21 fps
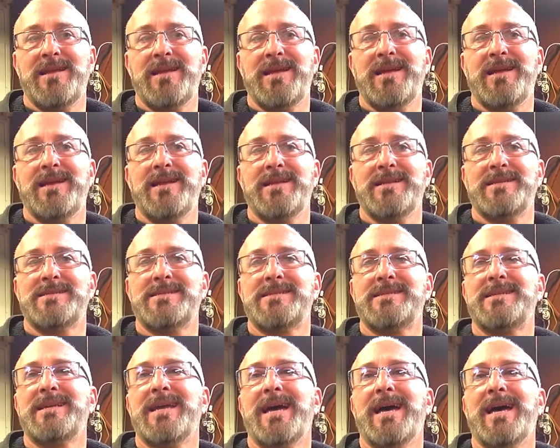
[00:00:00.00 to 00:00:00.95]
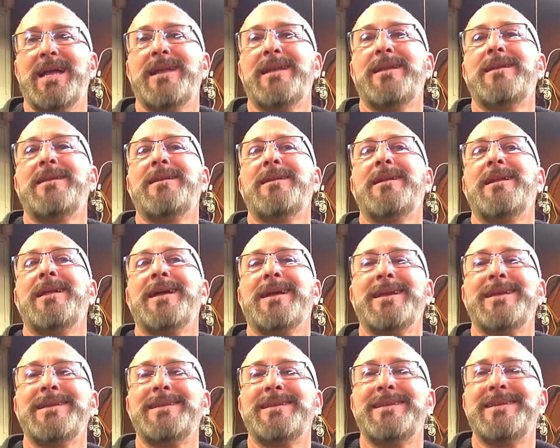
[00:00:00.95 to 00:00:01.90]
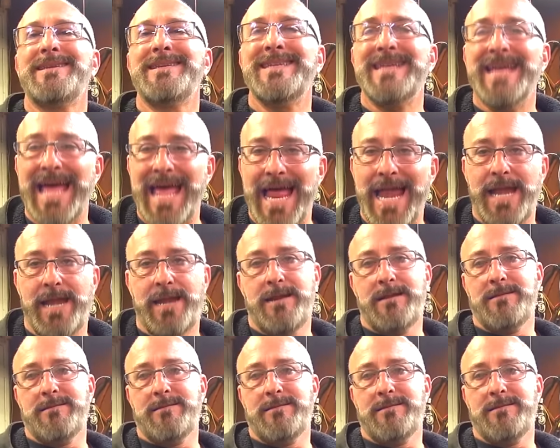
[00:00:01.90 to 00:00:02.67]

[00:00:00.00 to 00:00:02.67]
and it's got like 10.